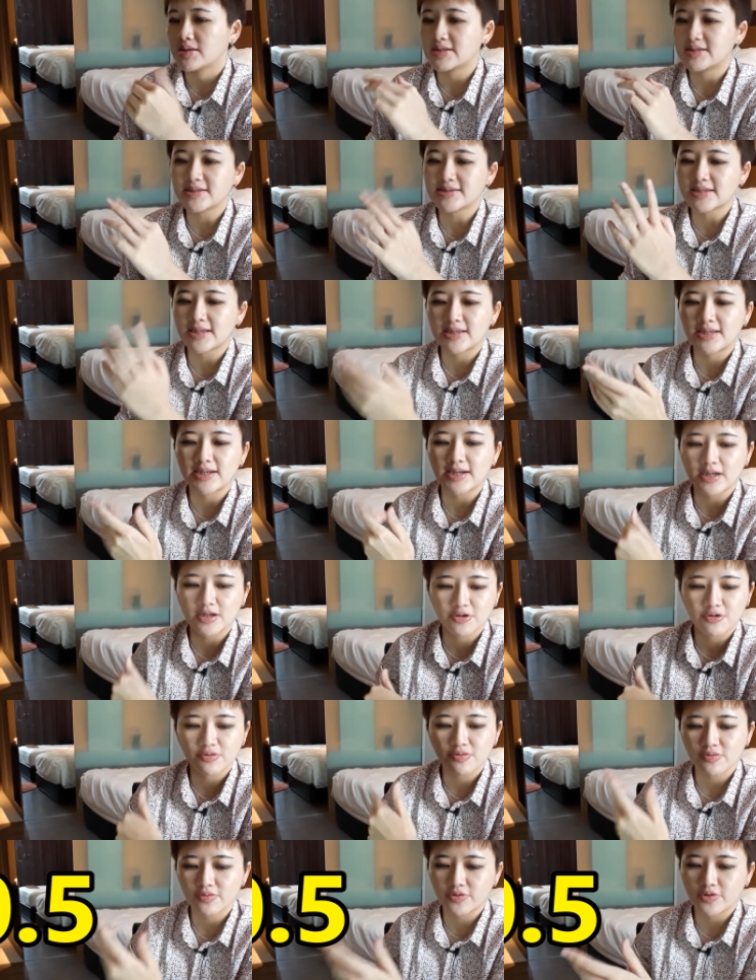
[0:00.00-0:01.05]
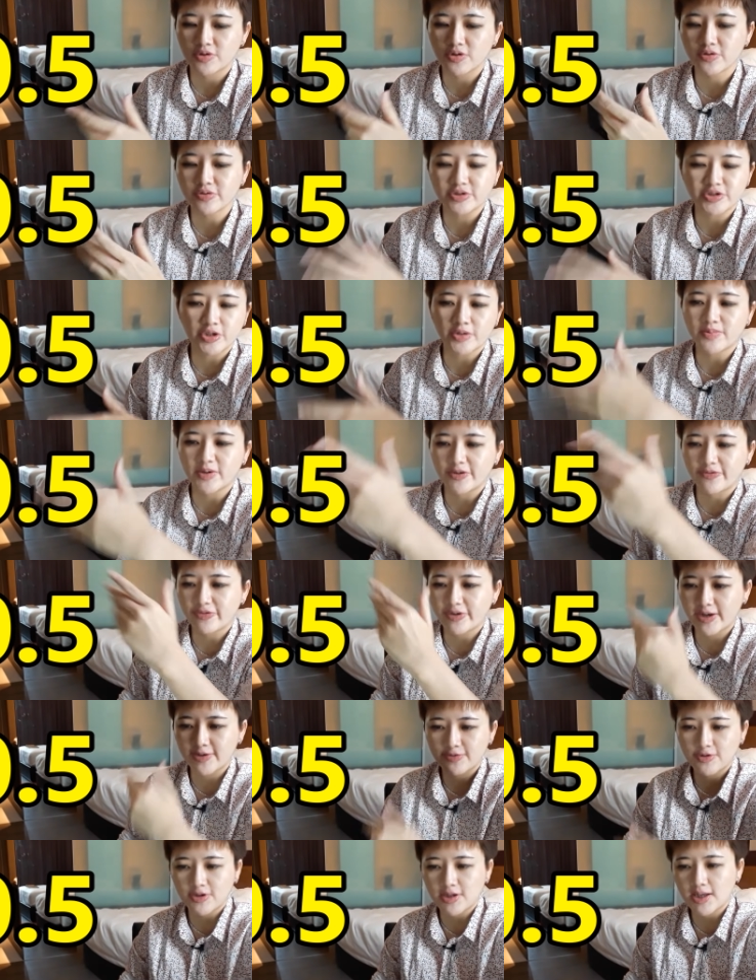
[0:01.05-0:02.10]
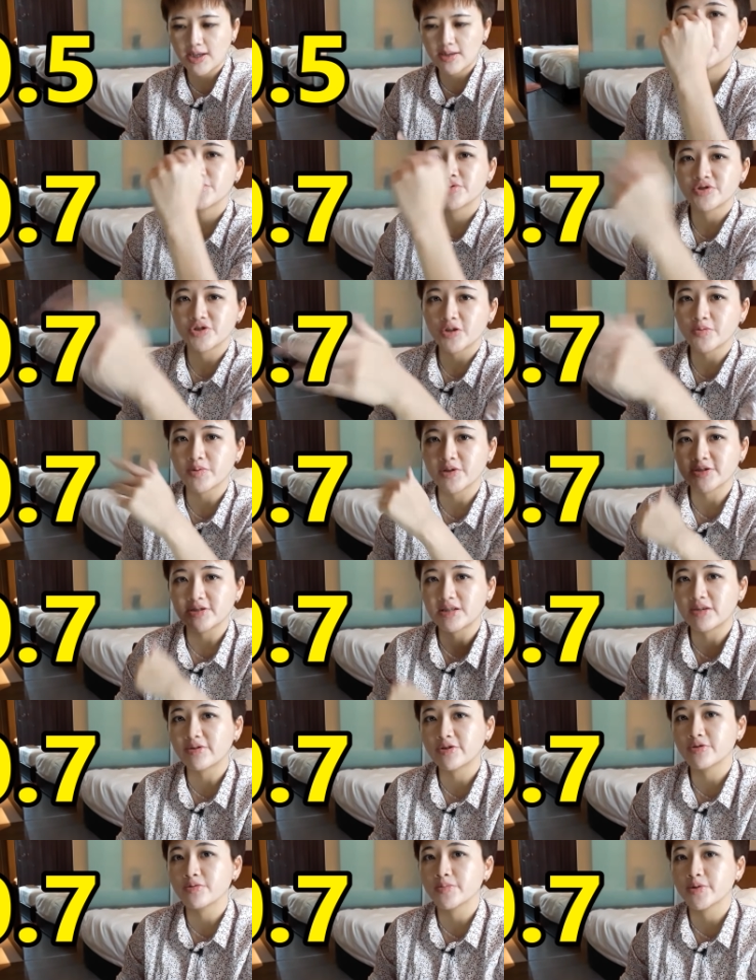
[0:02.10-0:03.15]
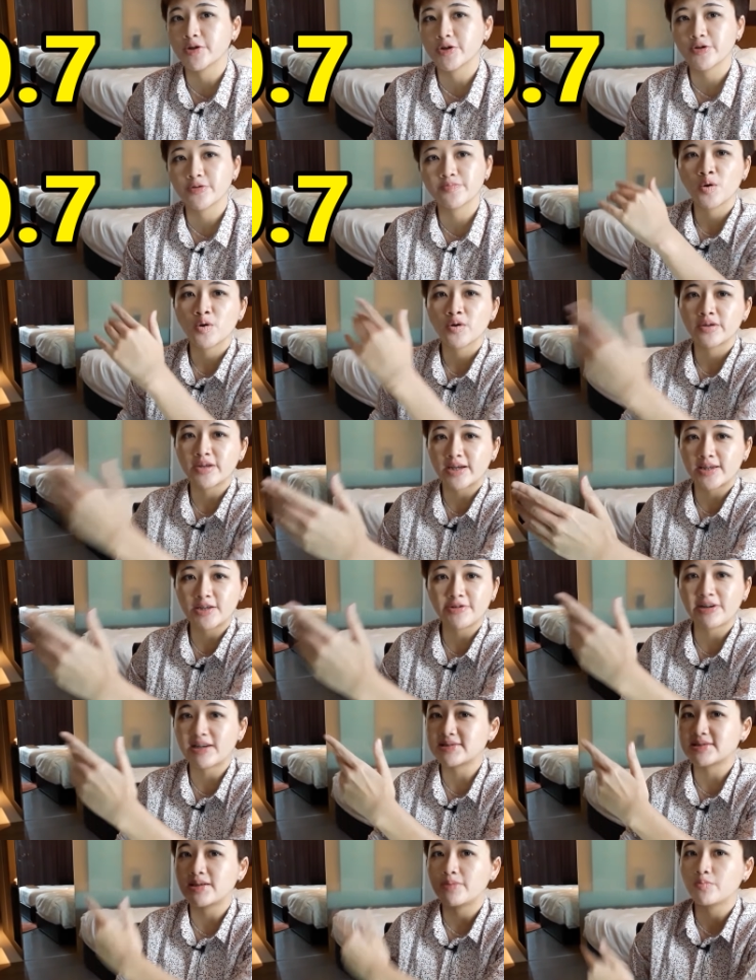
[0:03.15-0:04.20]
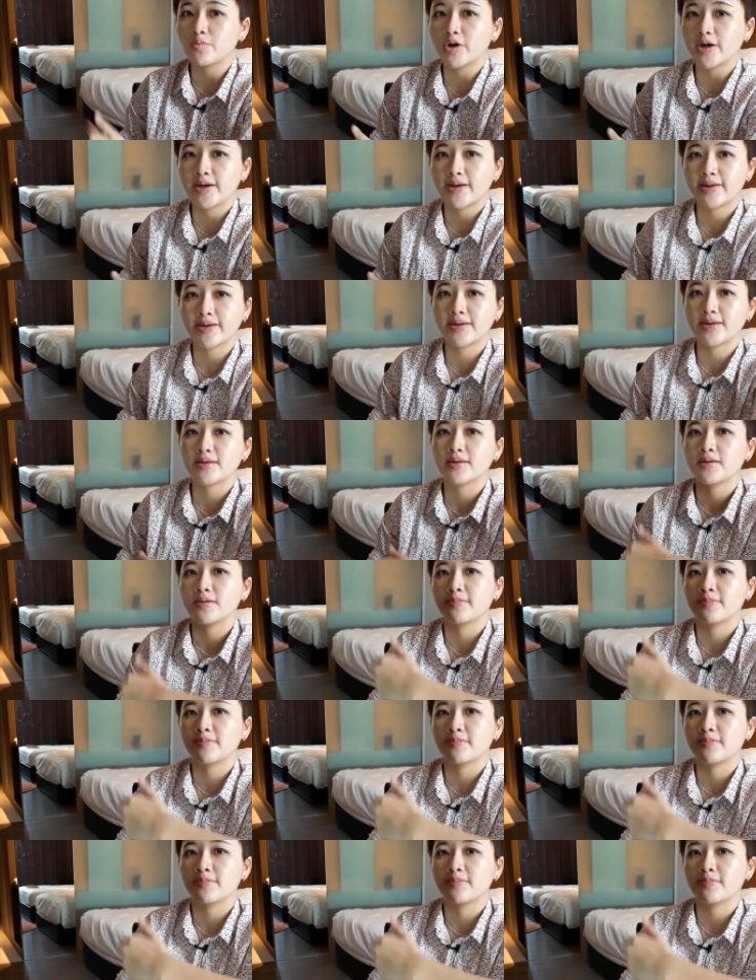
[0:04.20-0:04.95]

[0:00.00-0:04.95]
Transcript: They just anyhow, you know, 0.5 today, 0.7 tomorrow. And then you ask them why.